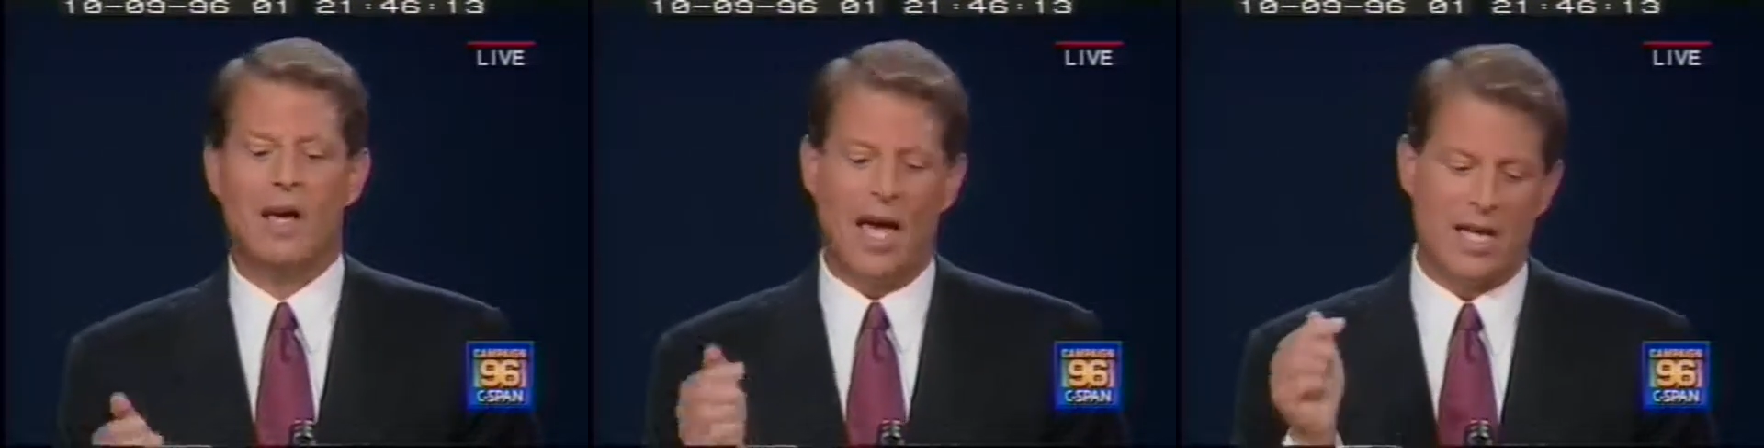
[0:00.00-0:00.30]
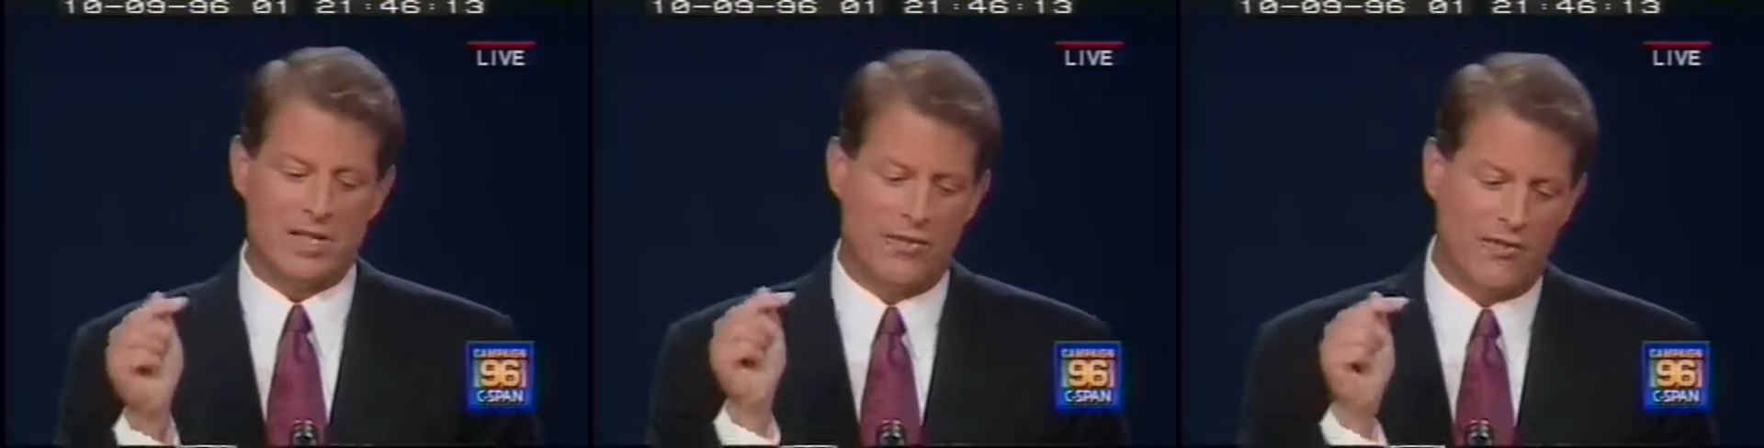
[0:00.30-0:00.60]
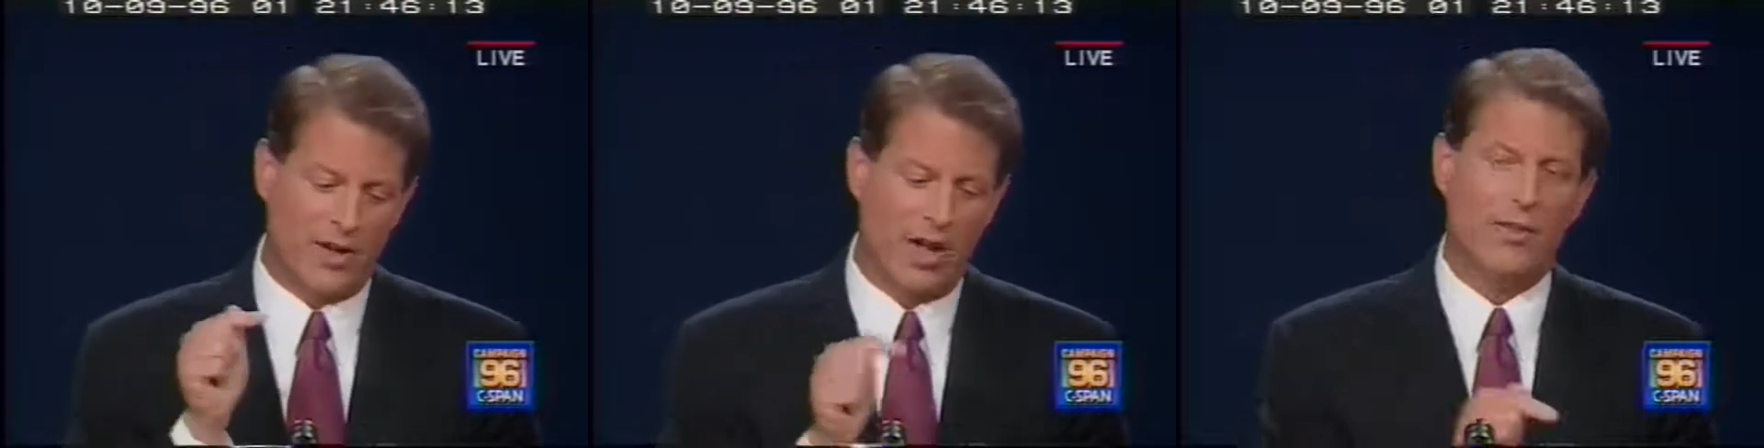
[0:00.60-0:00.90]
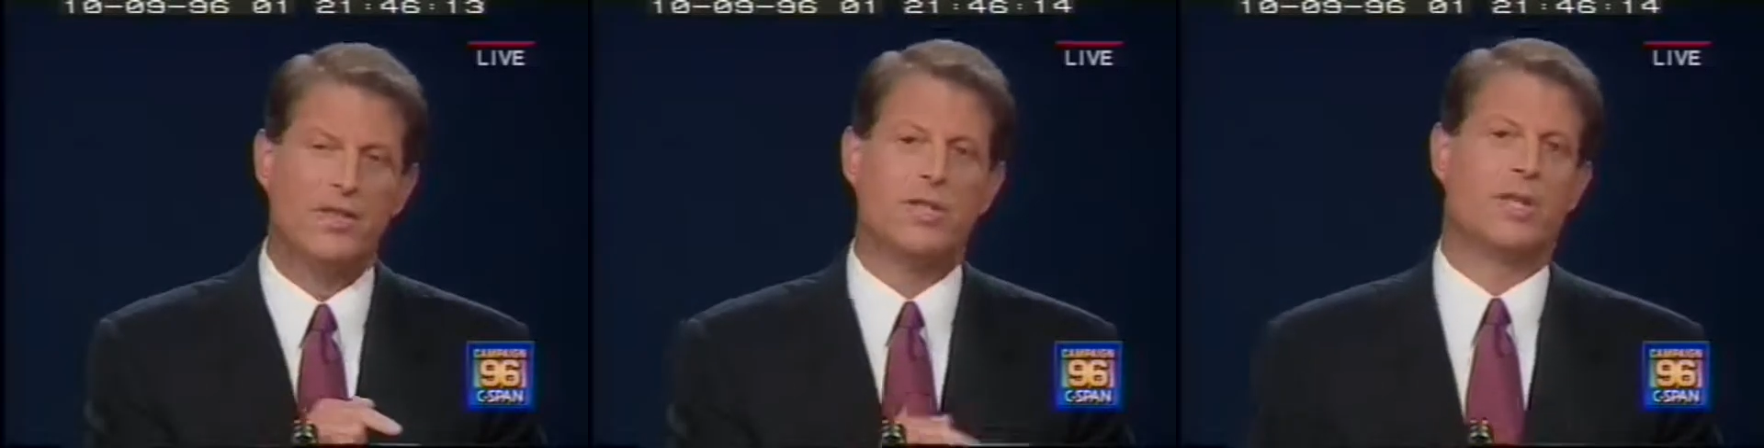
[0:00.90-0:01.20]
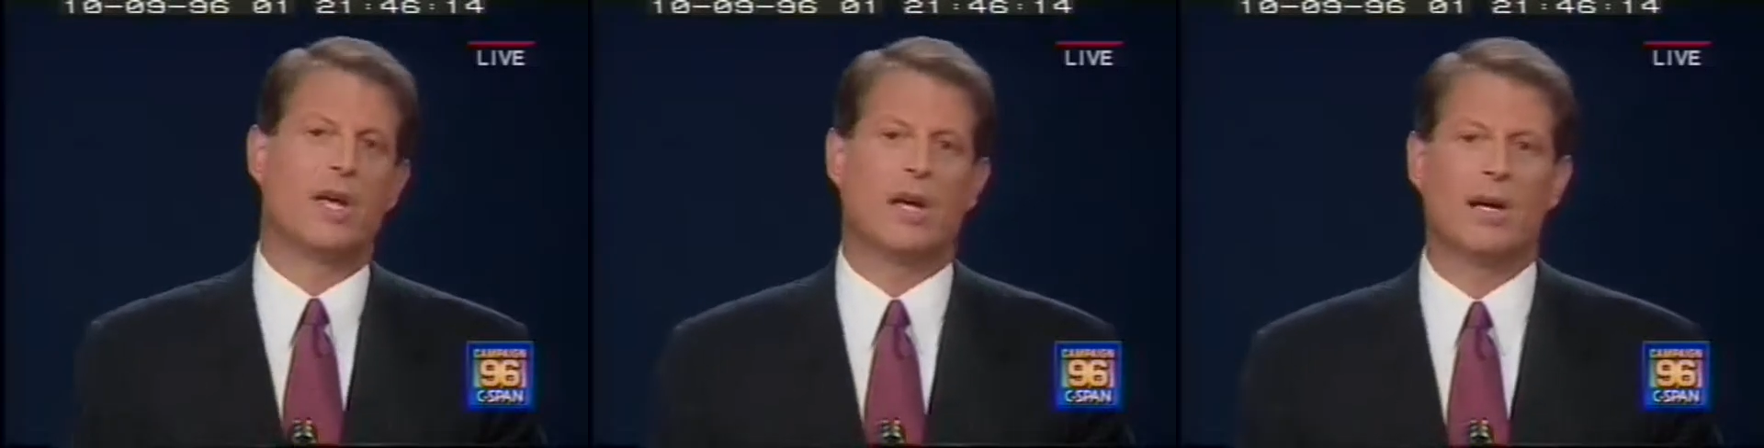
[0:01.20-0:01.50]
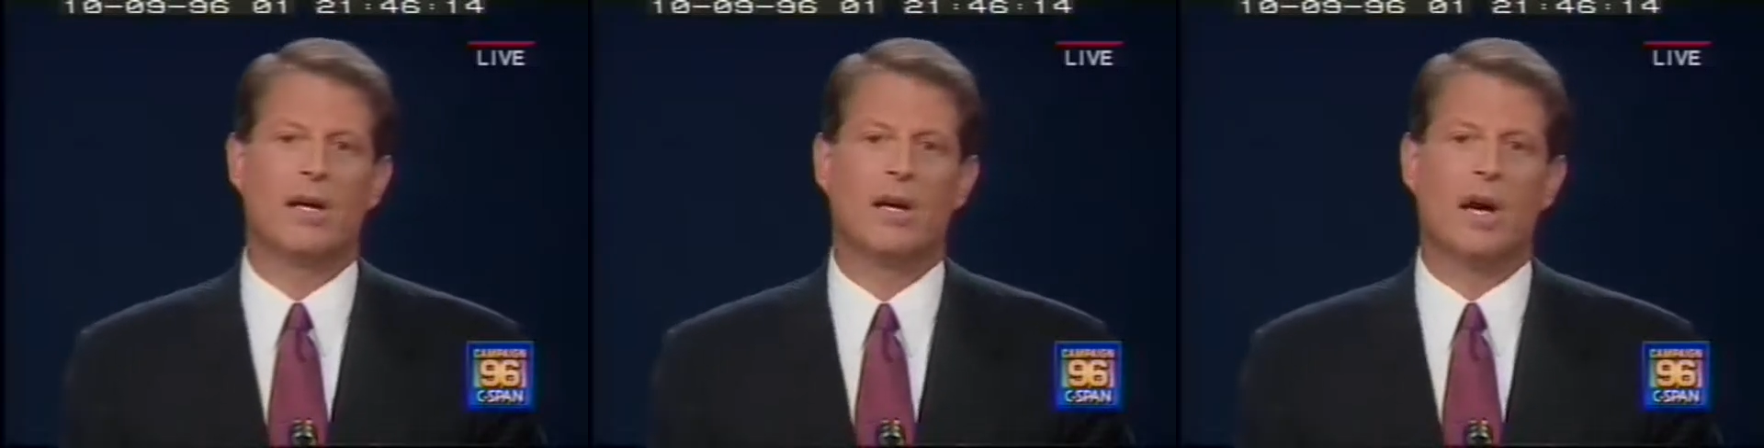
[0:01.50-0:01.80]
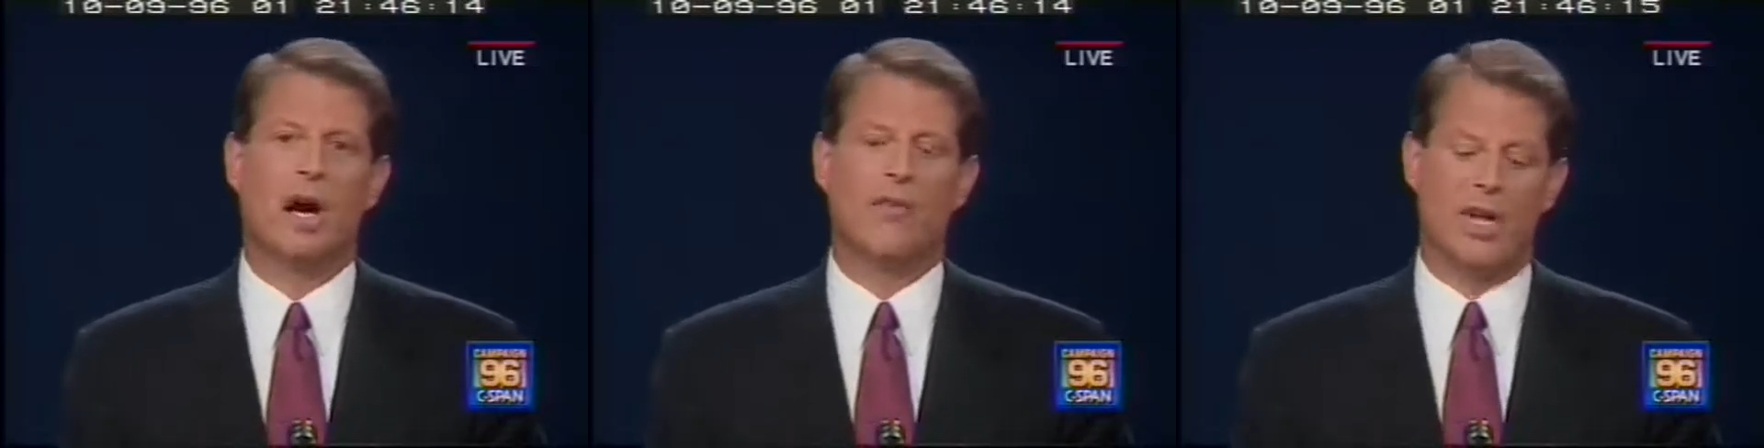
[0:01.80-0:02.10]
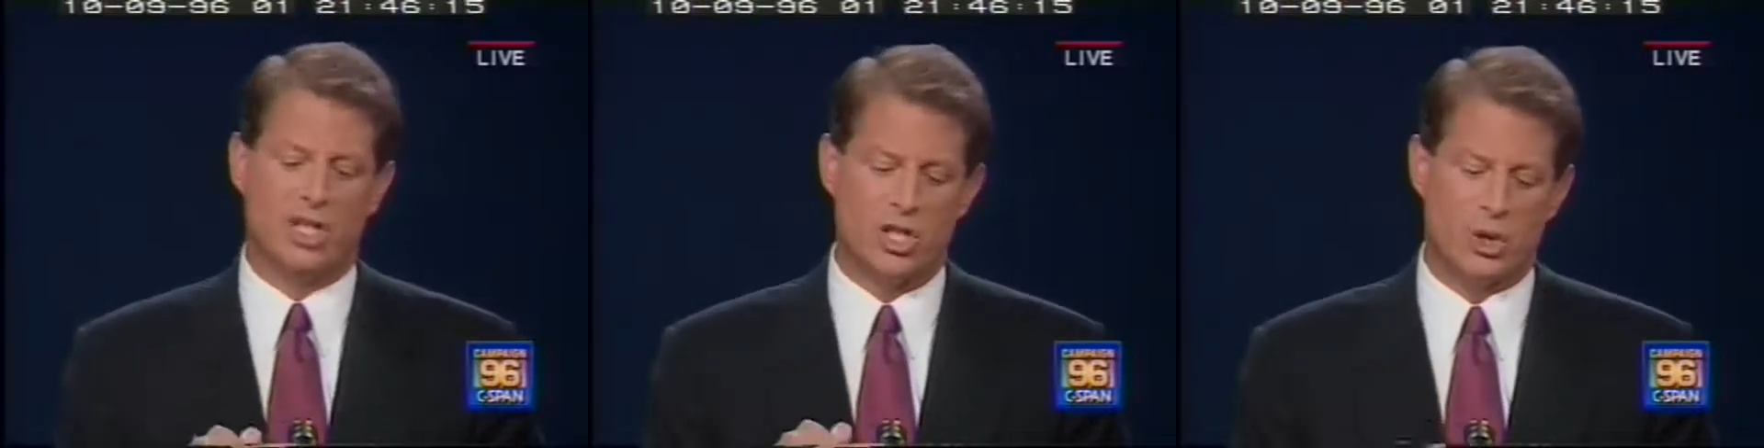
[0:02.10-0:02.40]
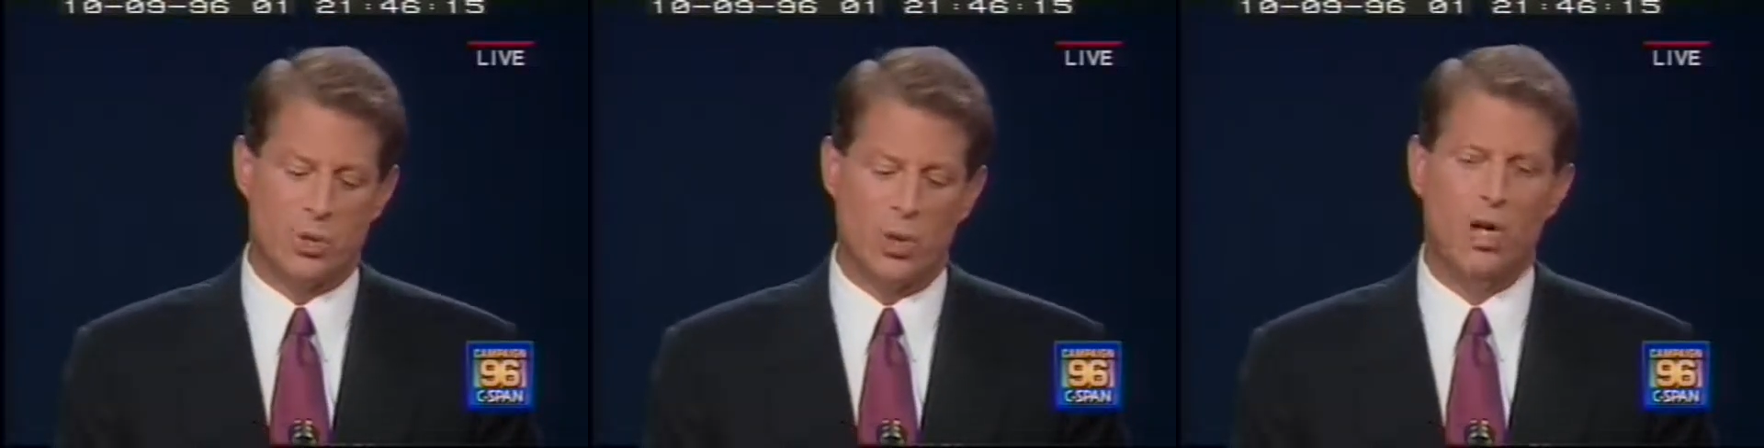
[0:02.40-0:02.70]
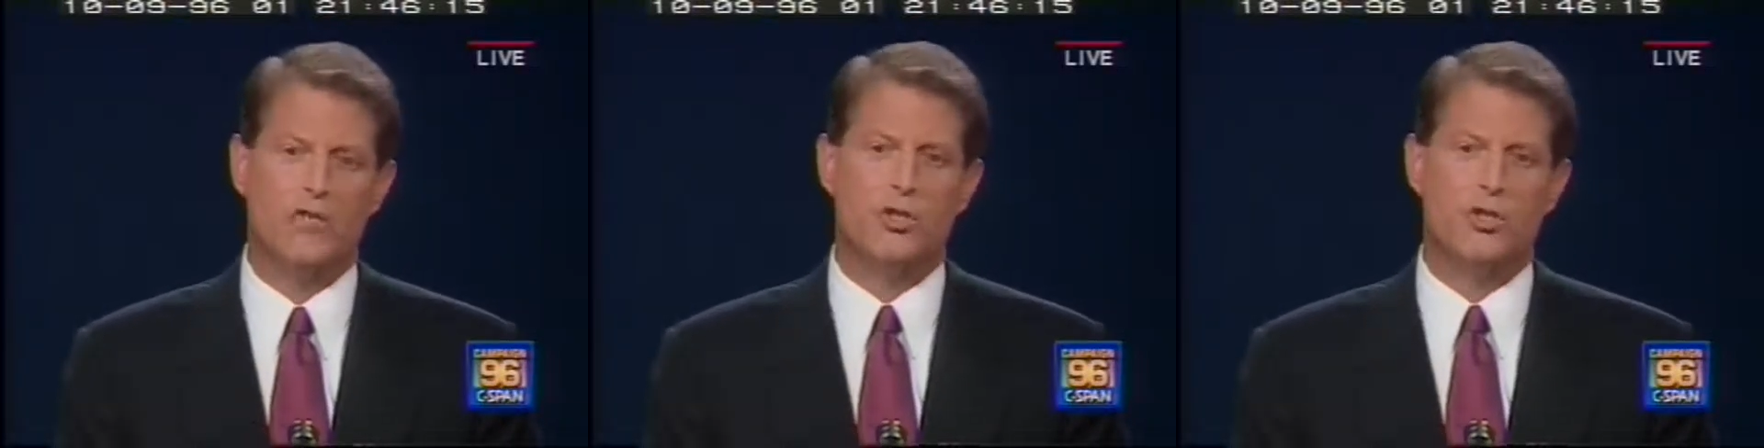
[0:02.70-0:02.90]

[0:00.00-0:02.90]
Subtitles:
has felt the sting of a swift,